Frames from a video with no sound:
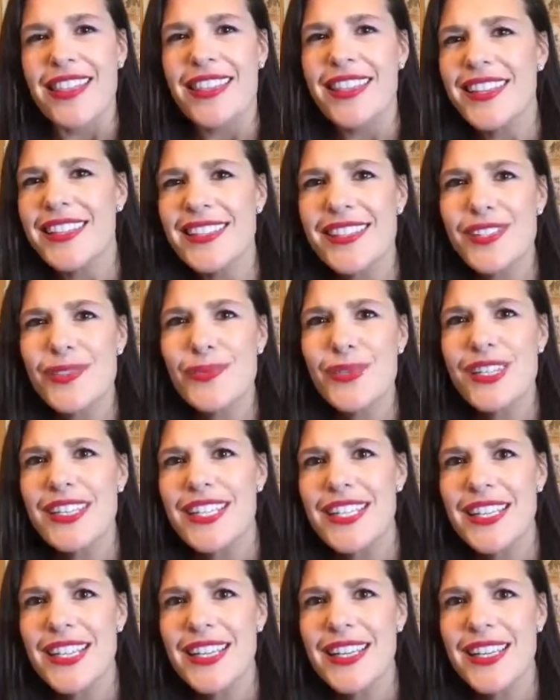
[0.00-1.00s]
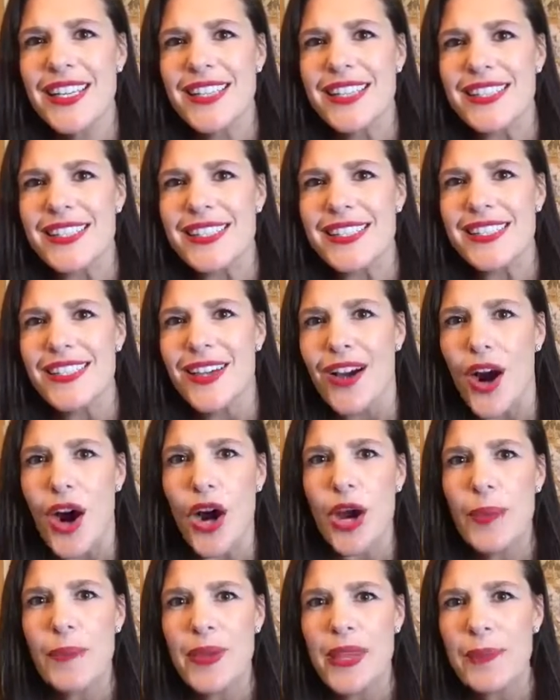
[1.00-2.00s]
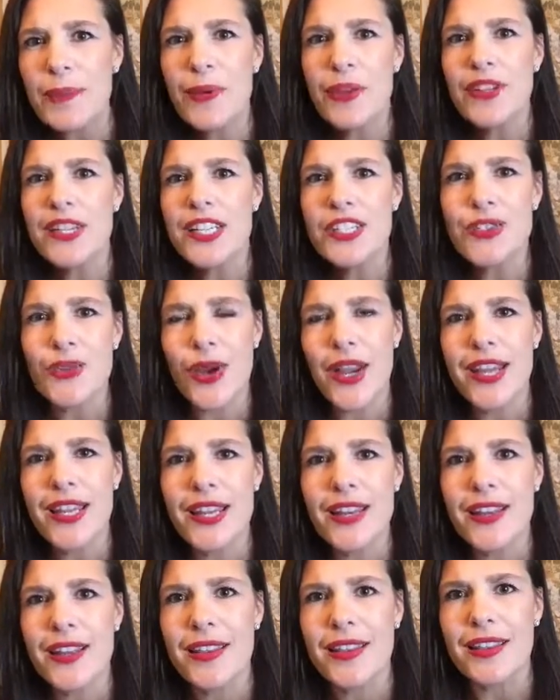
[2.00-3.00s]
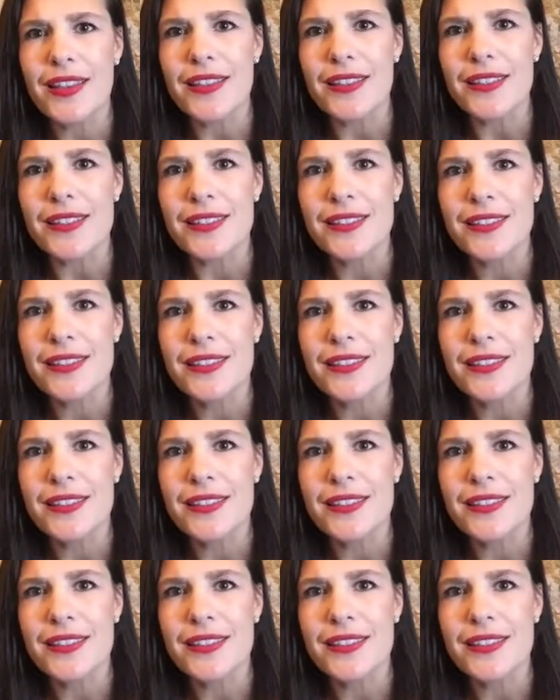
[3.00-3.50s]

this is ridiculous, our people need training on this,